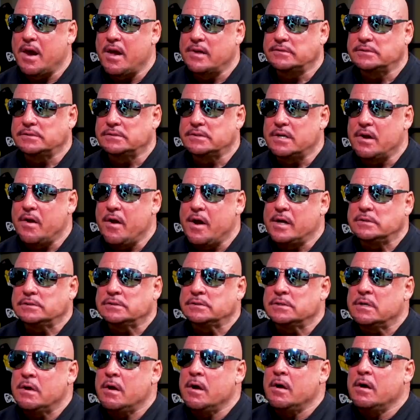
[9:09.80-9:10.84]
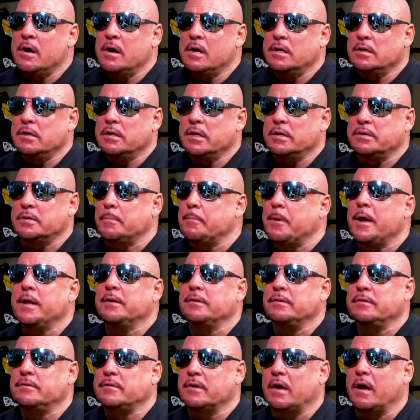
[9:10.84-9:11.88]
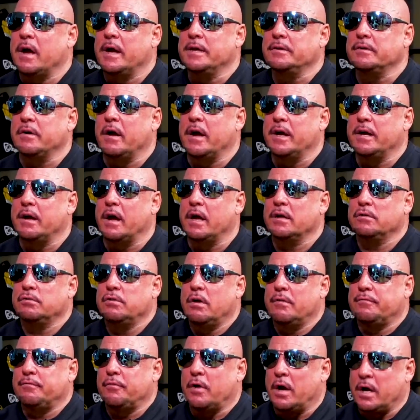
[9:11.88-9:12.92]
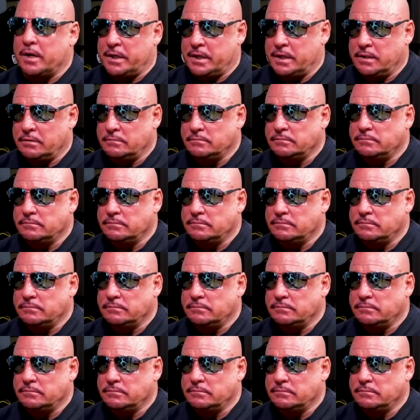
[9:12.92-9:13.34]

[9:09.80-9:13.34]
I mean. It depends. I love Ronnie.